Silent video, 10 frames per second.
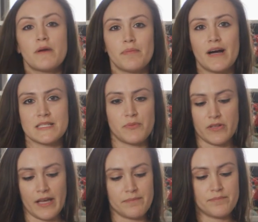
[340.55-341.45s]
way possible.
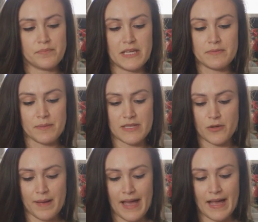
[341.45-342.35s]
I keep them in their
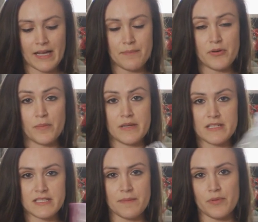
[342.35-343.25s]
bag. I put them in a
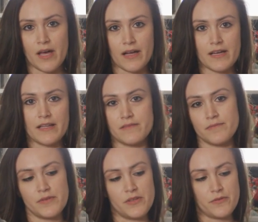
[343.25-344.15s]
Ziploc and
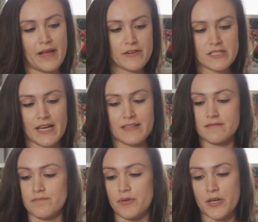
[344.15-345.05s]
you know airtight
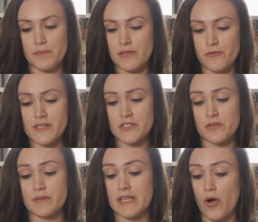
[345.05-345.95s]
put them in the freezer,
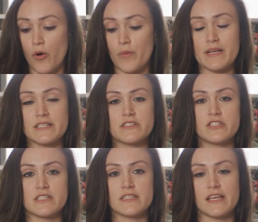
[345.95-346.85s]
but they always
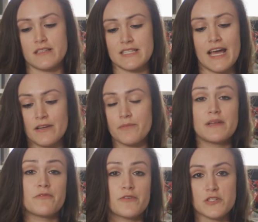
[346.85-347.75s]
just like tend to
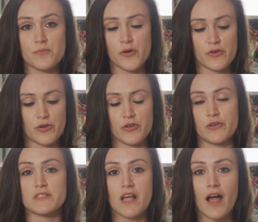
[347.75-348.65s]
be freezer burn or
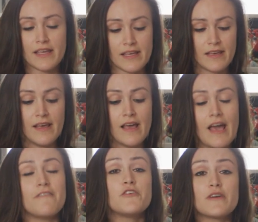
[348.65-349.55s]
go soggy.
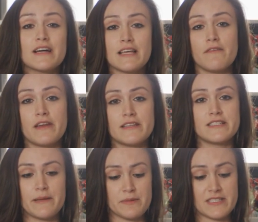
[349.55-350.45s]
If you guys have any
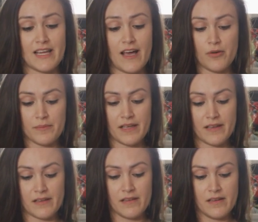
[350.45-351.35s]
tips to help
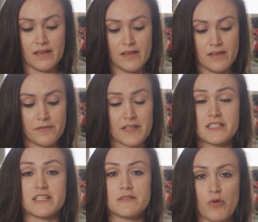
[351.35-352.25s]
me fix
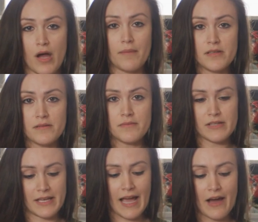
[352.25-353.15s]
this problem,
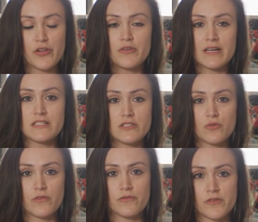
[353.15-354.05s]
like how do you guys
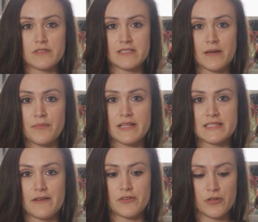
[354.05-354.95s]
store frozen dumplings
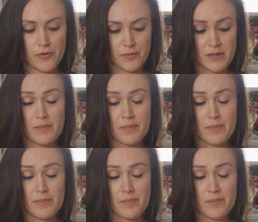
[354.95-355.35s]
after you've opened the